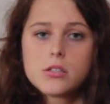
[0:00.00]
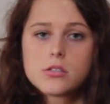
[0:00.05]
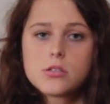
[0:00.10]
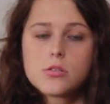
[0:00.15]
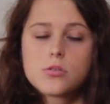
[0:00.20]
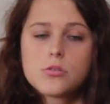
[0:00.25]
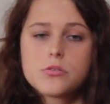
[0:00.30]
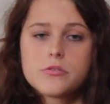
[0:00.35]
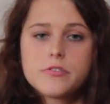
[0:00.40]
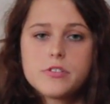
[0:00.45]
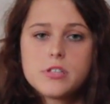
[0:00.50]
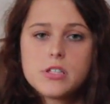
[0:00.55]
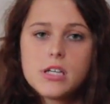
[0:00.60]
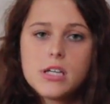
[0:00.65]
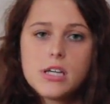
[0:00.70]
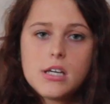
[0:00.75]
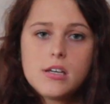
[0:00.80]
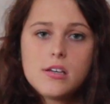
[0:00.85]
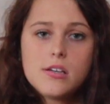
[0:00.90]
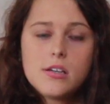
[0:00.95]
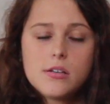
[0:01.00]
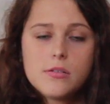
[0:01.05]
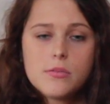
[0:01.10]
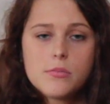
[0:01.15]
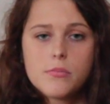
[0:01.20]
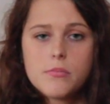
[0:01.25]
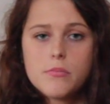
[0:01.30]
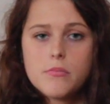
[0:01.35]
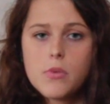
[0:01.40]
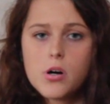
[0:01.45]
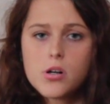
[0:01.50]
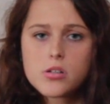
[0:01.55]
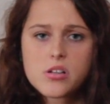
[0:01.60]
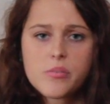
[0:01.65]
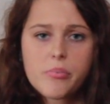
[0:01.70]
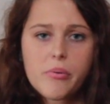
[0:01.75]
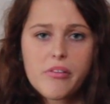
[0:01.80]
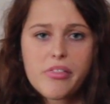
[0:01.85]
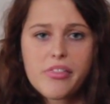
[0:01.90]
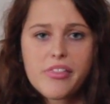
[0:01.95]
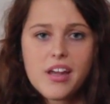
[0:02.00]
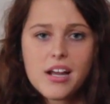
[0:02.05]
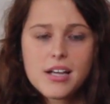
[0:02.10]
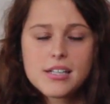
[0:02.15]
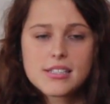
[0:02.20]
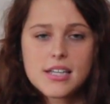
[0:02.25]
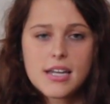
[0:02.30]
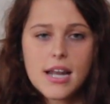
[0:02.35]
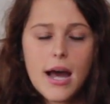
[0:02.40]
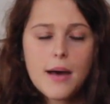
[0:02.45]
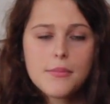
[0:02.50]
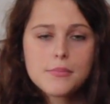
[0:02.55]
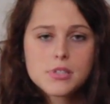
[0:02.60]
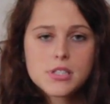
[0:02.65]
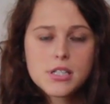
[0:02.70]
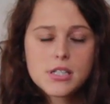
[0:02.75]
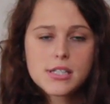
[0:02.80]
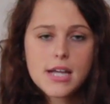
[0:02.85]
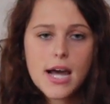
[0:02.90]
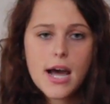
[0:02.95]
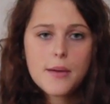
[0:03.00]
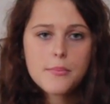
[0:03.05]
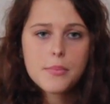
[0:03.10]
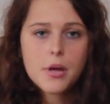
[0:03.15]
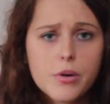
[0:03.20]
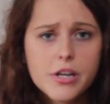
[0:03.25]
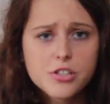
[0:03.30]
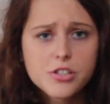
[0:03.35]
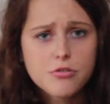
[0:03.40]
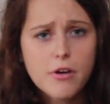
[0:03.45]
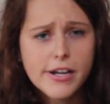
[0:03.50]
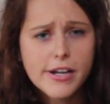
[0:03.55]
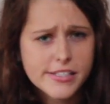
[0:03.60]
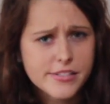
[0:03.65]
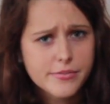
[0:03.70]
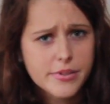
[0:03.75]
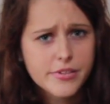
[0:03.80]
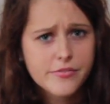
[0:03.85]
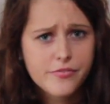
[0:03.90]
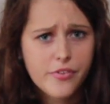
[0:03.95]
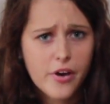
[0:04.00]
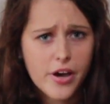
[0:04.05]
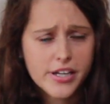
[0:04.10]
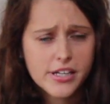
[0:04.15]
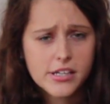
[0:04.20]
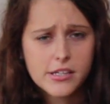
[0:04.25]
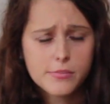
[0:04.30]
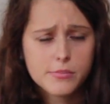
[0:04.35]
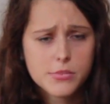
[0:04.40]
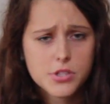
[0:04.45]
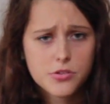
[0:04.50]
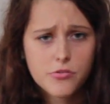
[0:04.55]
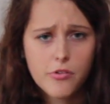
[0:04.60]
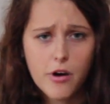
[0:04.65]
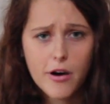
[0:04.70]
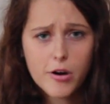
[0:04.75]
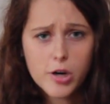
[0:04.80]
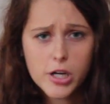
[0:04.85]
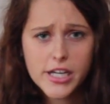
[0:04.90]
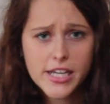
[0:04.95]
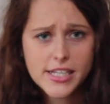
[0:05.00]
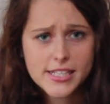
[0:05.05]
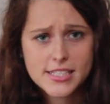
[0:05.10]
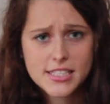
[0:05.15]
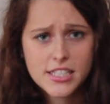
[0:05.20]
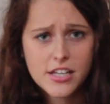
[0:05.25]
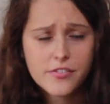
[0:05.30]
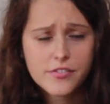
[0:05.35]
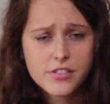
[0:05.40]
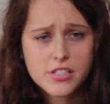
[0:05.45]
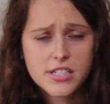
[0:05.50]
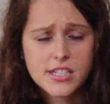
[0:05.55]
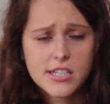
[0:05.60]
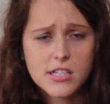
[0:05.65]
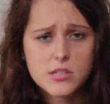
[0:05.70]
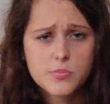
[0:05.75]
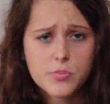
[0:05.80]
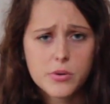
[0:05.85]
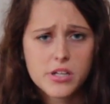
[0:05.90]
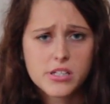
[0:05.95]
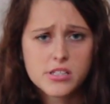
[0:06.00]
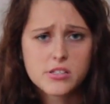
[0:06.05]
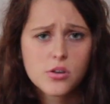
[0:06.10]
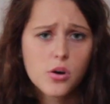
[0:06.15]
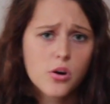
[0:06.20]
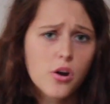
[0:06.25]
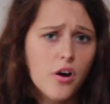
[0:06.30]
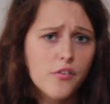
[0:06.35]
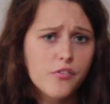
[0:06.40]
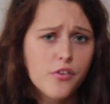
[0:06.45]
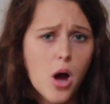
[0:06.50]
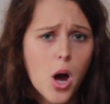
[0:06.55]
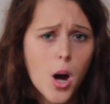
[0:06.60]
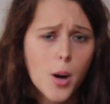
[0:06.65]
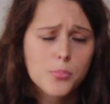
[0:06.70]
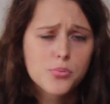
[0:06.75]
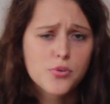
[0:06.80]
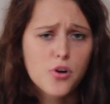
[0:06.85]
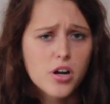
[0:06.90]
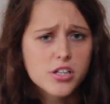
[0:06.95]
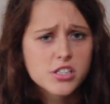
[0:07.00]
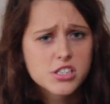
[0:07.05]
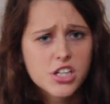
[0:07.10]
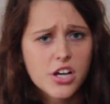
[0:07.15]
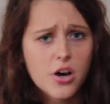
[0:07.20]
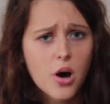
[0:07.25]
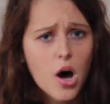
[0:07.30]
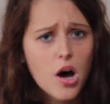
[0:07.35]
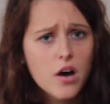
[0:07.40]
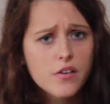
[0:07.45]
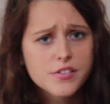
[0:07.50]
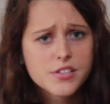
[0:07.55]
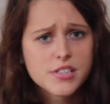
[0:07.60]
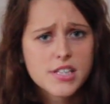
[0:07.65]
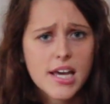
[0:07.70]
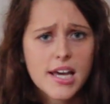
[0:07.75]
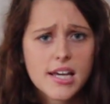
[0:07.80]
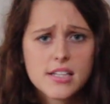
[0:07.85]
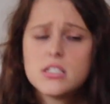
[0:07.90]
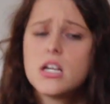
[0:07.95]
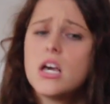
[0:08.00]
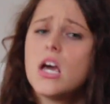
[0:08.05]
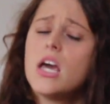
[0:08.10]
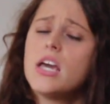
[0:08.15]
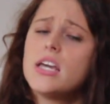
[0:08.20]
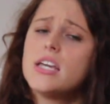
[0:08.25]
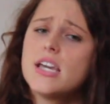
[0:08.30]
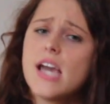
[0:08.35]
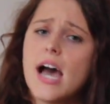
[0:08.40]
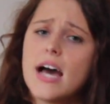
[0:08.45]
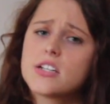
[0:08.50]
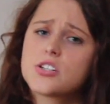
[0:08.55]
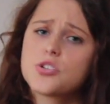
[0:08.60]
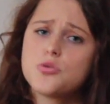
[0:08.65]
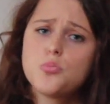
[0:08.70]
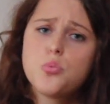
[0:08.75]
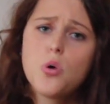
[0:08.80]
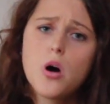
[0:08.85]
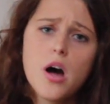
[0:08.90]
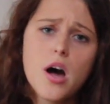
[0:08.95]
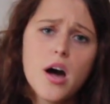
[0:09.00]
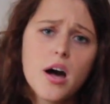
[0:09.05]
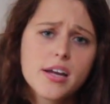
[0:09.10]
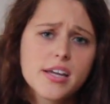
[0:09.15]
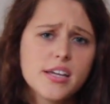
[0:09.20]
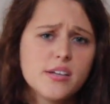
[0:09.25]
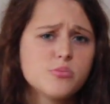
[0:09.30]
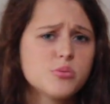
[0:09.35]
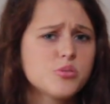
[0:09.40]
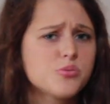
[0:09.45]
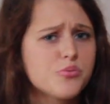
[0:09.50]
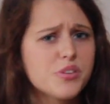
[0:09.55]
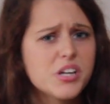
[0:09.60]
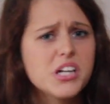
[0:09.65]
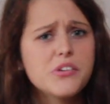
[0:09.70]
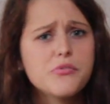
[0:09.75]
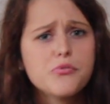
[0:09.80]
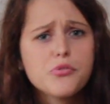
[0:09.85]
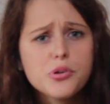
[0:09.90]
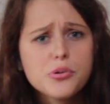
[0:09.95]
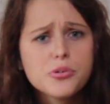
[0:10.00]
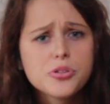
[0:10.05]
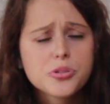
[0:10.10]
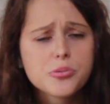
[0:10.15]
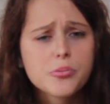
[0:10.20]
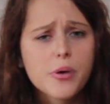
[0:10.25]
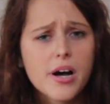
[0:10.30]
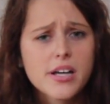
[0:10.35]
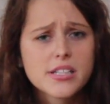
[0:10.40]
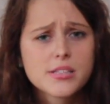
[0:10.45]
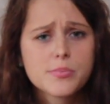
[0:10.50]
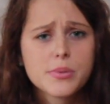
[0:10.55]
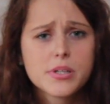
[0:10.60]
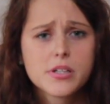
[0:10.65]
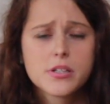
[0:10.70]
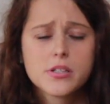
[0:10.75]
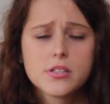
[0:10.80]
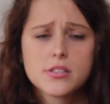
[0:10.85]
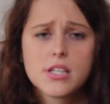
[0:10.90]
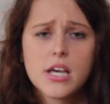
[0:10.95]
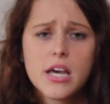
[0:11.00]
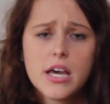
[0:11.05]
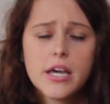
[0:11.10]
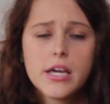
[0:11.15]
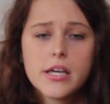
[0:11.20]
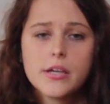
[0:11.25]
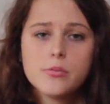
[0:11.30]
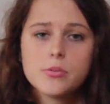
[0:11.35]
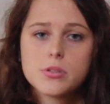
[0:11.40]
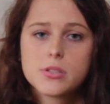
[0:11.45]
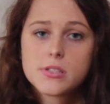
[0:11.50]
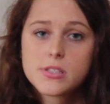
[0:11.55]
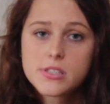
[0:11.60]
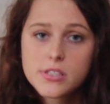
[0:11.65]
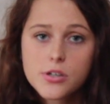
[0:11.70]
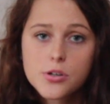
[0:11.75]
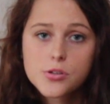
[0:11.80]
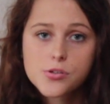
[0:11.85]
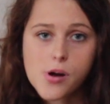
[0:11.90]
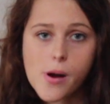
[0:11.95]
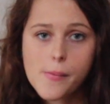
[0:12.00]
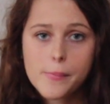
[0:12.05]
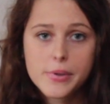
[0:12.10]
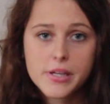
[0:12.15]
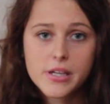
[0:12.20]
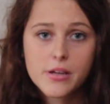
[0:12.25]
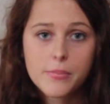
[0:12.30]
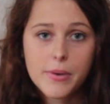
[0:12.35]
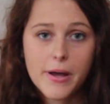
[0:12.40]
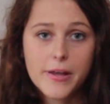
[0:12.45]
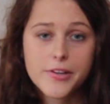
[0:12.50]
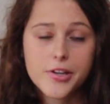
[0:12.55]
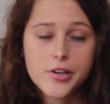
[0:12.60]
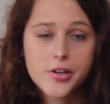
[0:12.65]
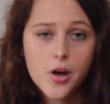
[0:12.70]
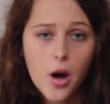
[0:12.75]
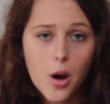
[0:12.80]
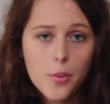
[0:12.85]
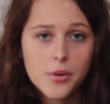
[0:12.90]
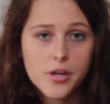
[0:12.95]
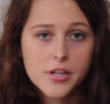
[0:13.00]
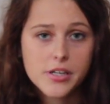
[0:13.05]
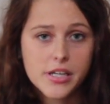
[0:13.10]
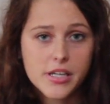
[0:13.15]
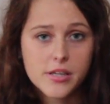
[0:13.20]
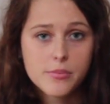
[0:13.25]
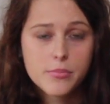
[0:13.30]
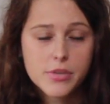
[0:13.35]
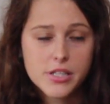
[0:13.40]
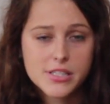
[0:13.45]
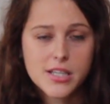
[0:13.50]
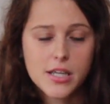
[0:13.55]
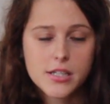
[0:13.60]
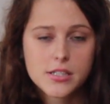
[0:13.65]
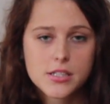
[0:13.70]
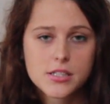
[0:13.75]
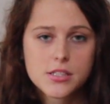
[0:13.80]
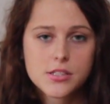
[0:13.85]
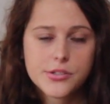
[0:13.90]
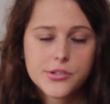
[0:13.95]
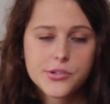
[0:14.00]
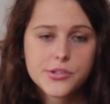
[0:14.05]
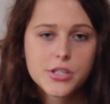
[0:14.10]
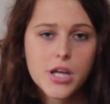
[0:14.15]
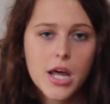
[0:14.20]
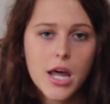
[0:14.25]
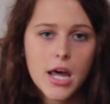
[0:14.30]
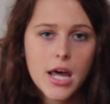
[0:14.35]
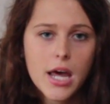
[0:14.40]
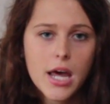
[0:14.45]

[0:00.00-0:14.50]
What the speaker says: sort of see multiple things in Amsterdam. We tried to invite him to our activities, but he sort of brushed it off, said he had to work. He was really rude to us because he was still grumpy about the comment he misunderstood.